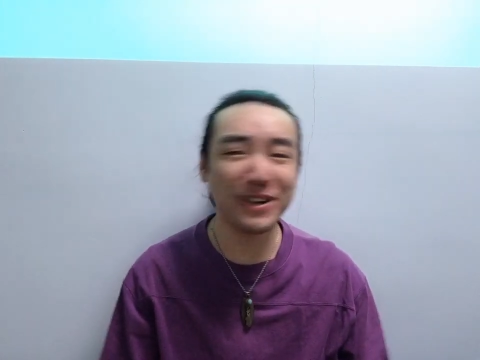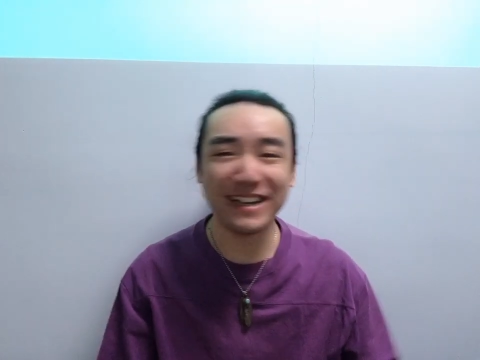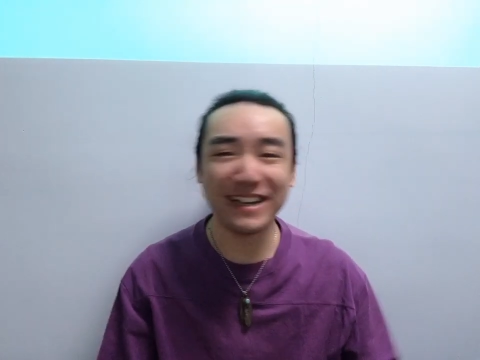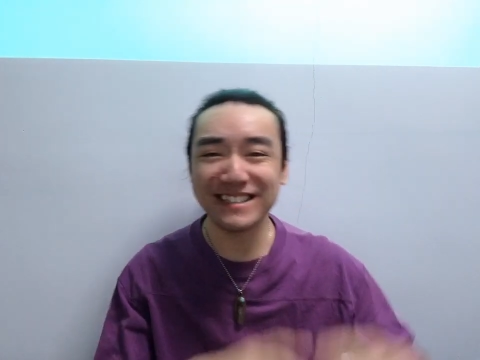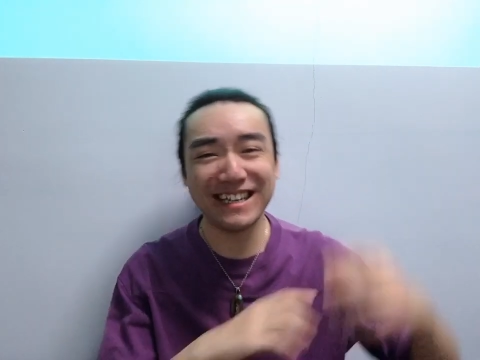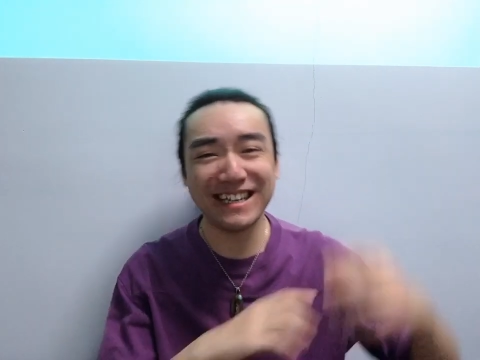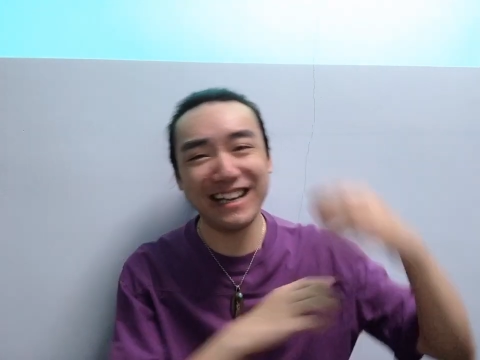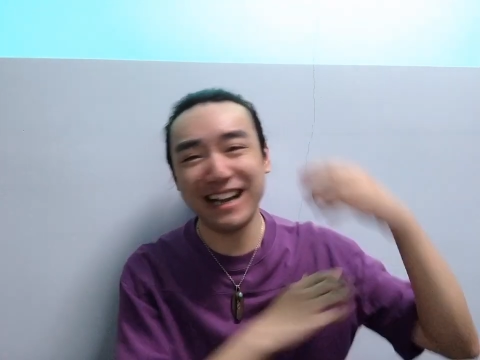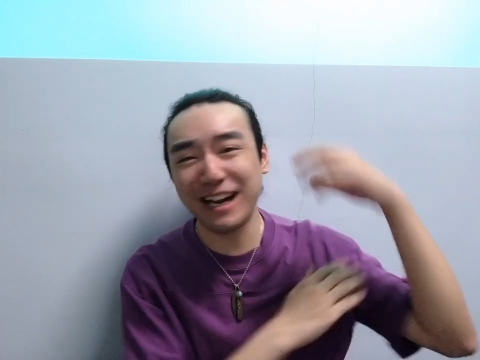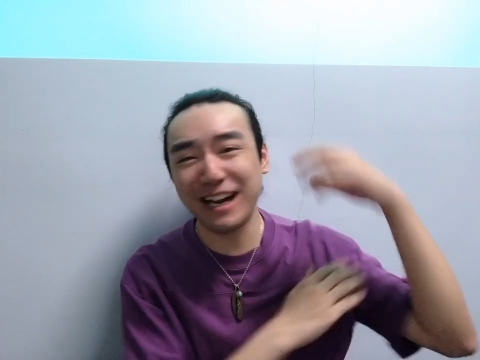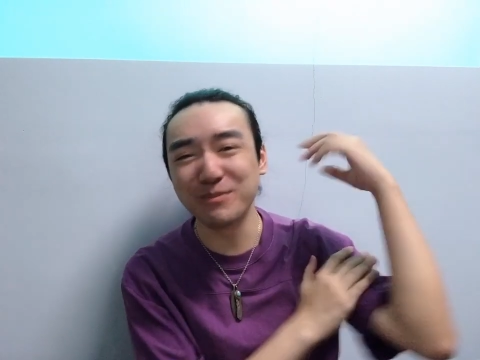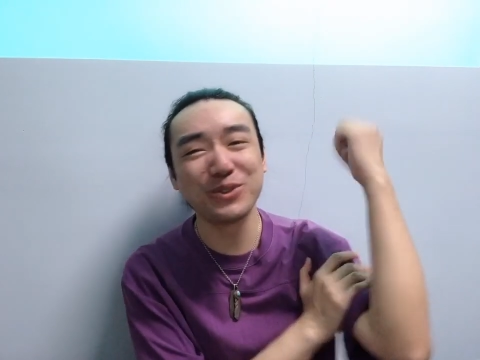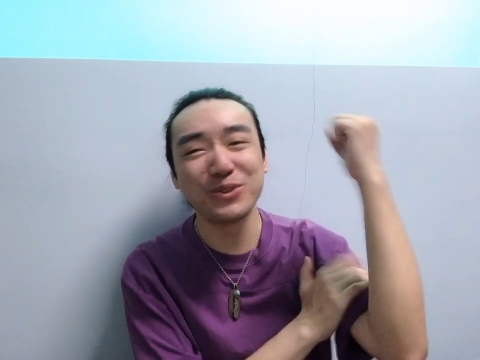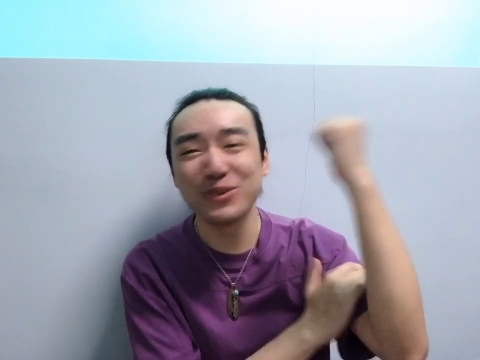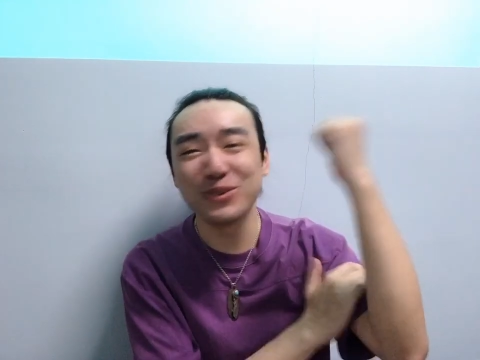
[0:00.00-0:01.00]
like that
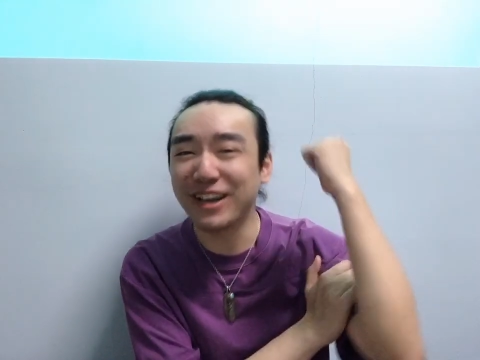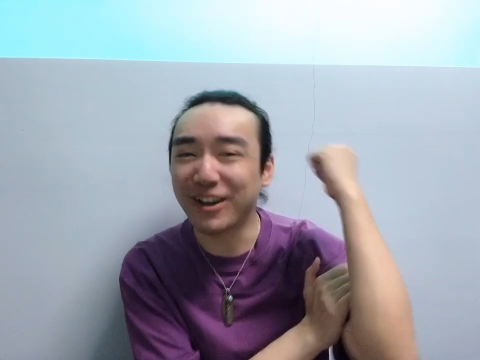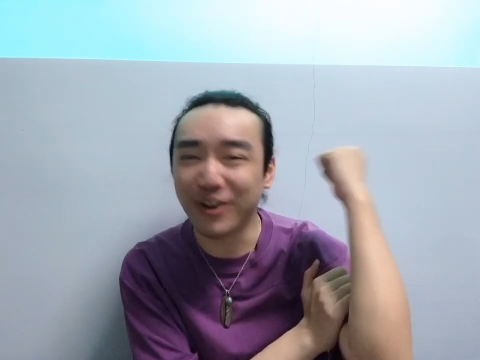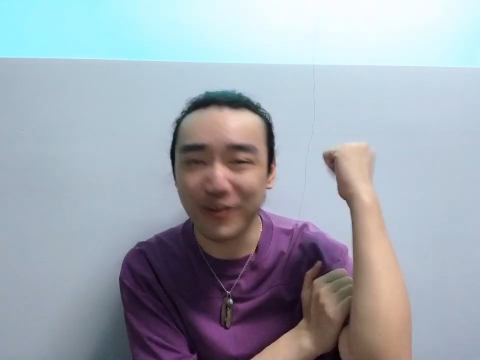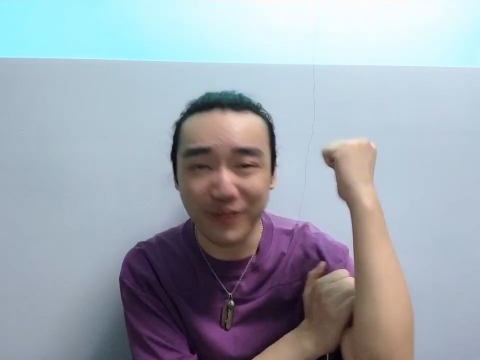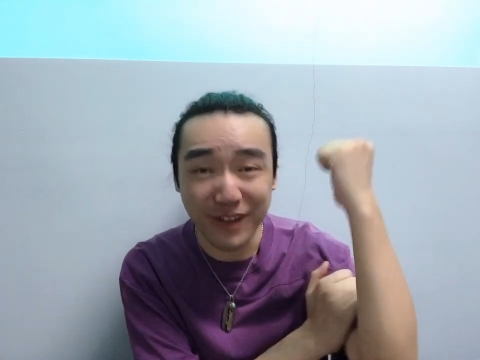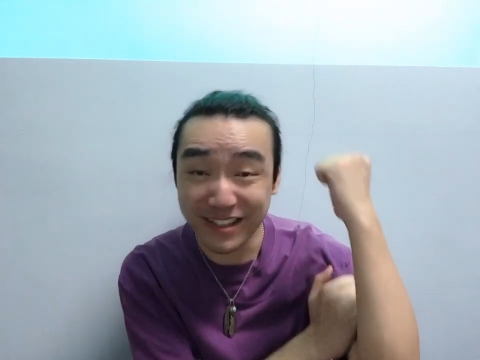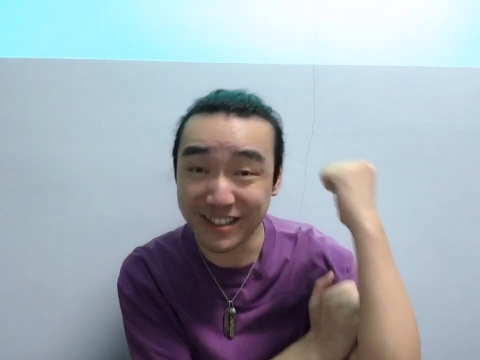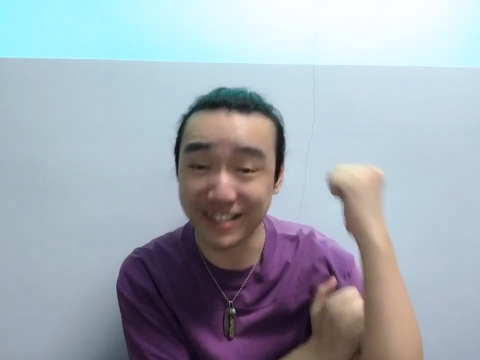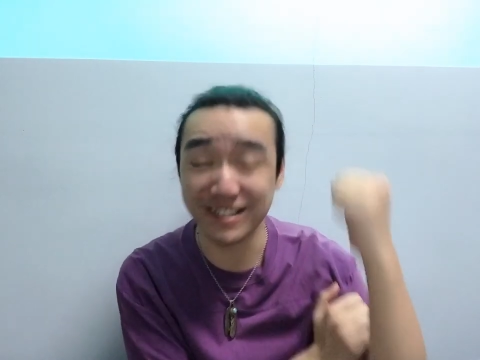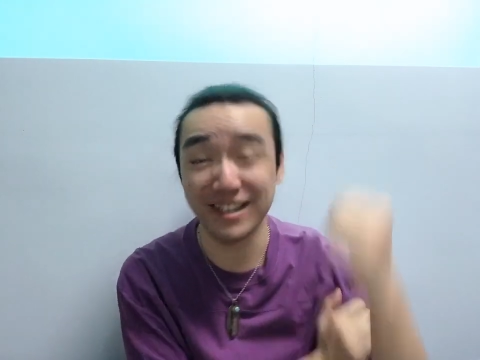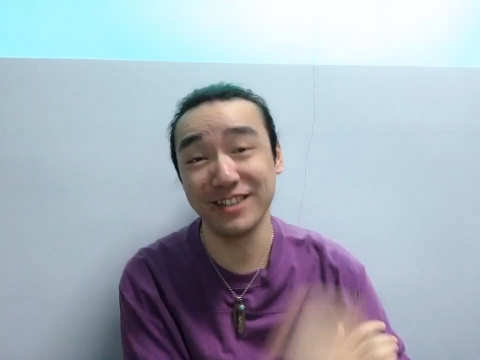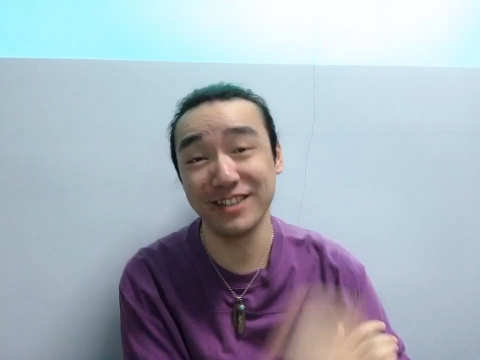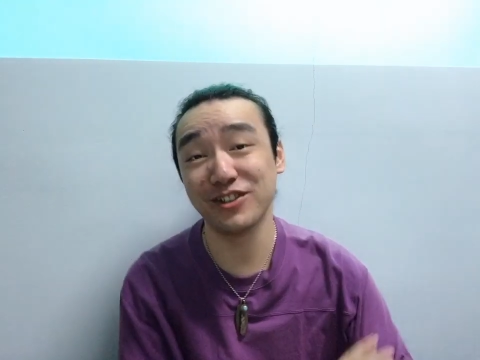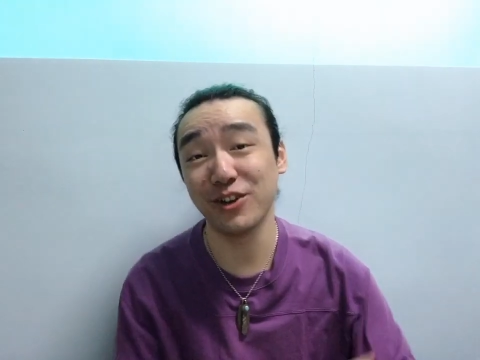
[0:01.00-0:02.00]
I'm too lack of exercise,